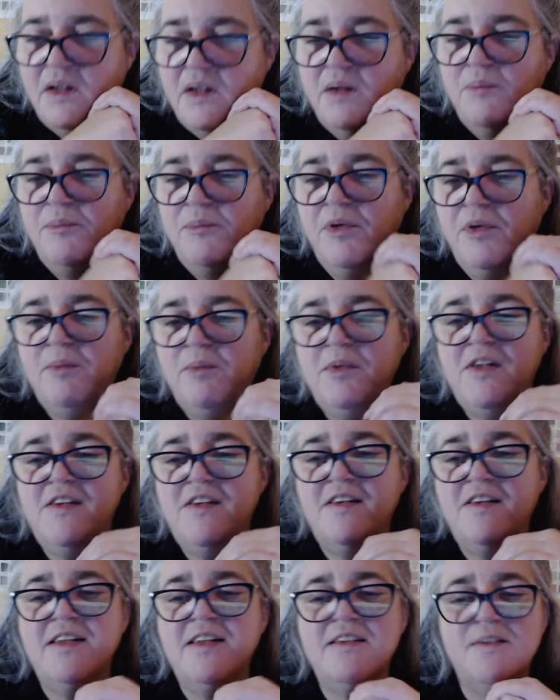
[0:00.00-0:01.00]
Brahma
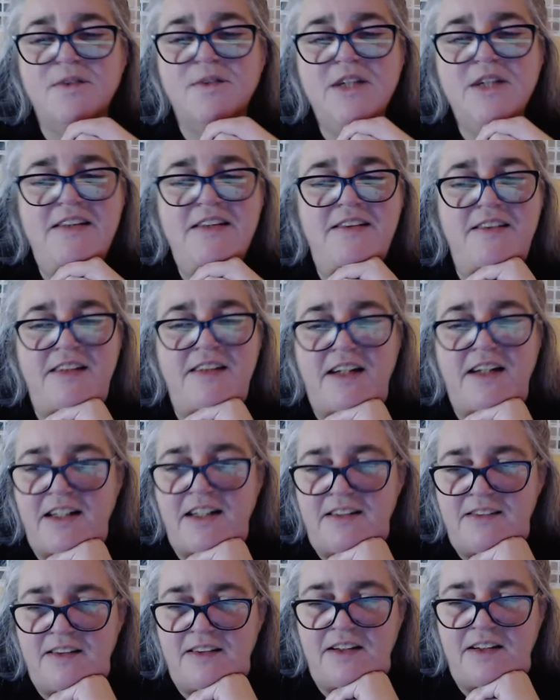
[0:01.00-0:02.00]
says, what
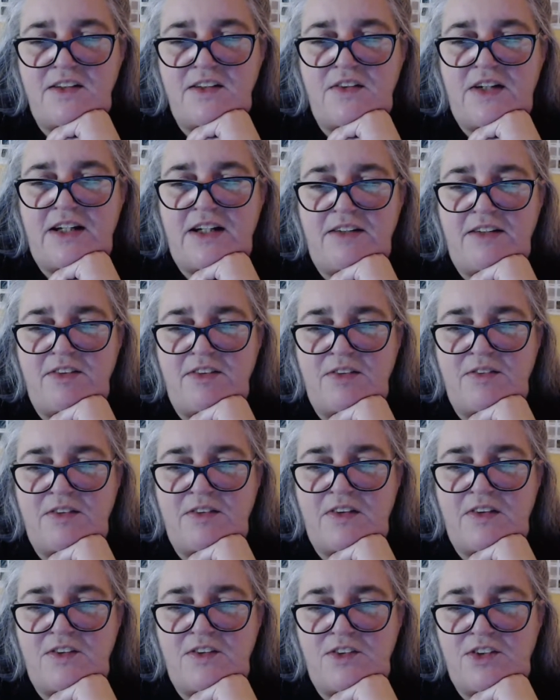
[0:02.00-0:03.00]
sides are you having
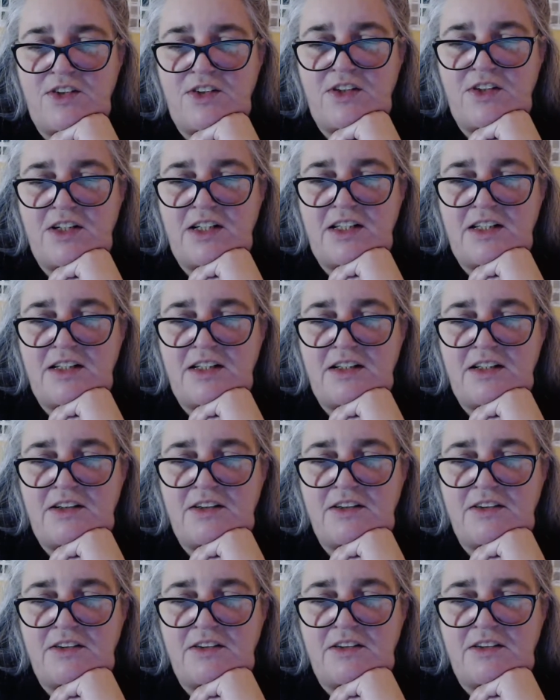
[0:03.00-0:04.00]
with your turkey dinner?